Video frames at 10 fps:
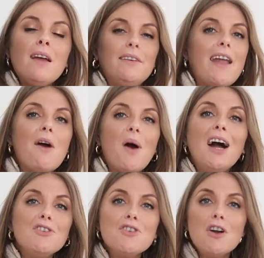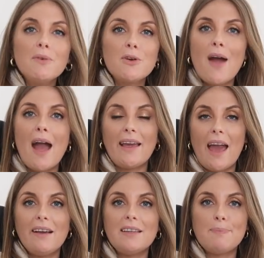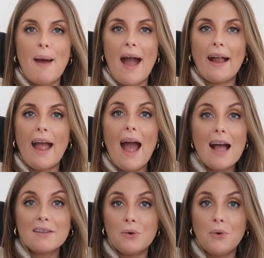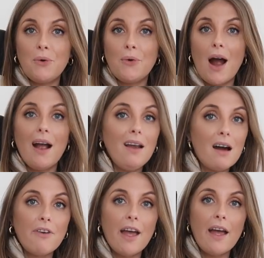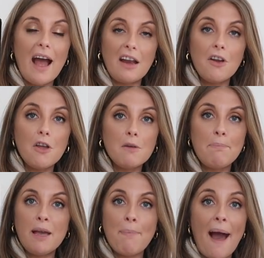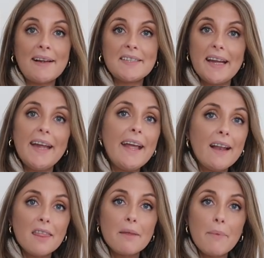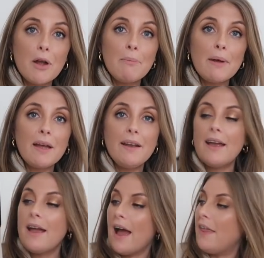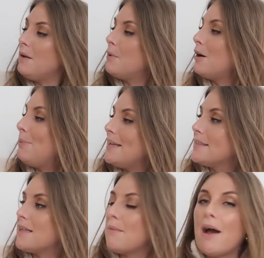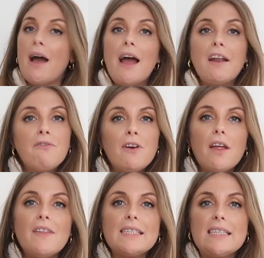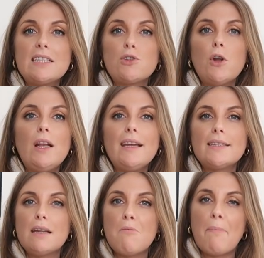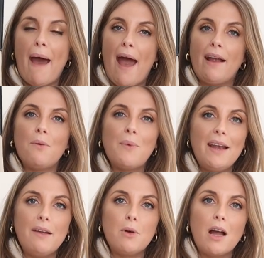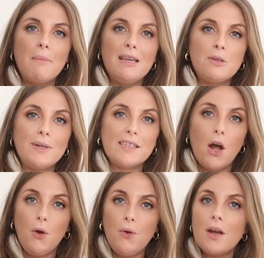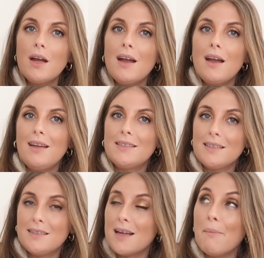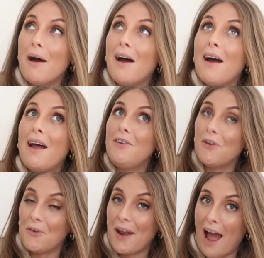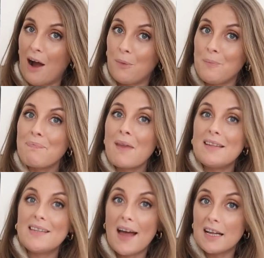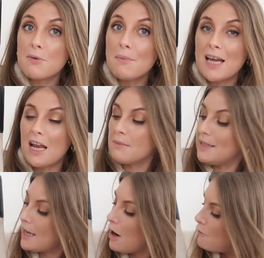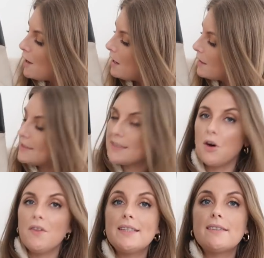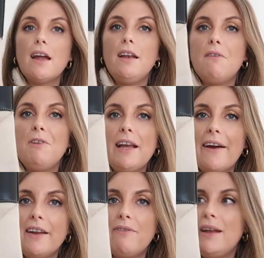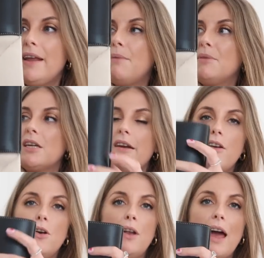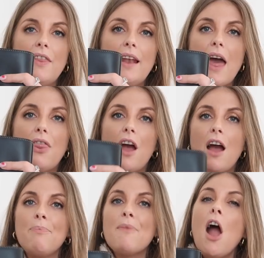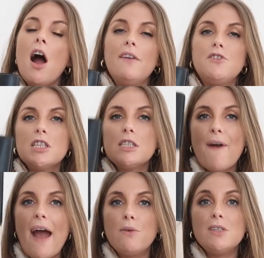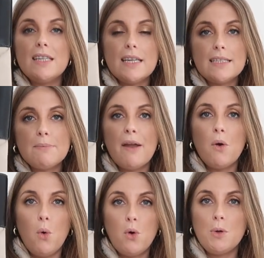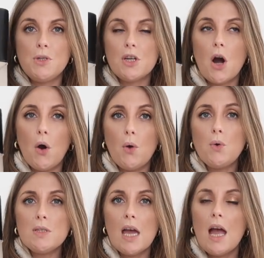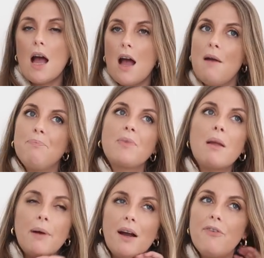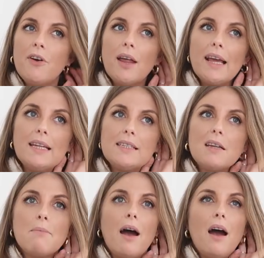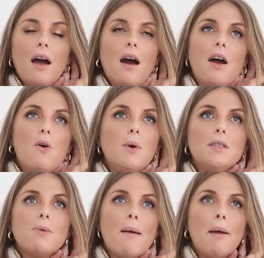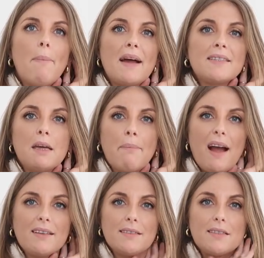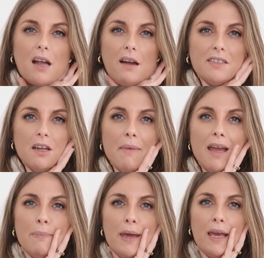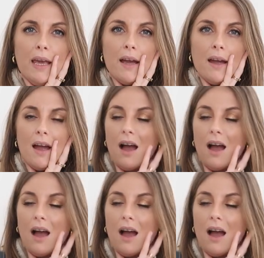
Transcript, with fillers: Now, I do not regret getting this bag at all. I love it, and I know the big bags are in at the moment, and they will be in summer, and I feel like this is truly a summer bag when it will come into its own. It's in summer and not now. So that's what I'm telling myself, because it's got this like lovely kind of linen material and the leather. I've just found that it's a bit awkward to hold, um, but I feel like in summer, I always wear my basket bags and stuff, so maybe...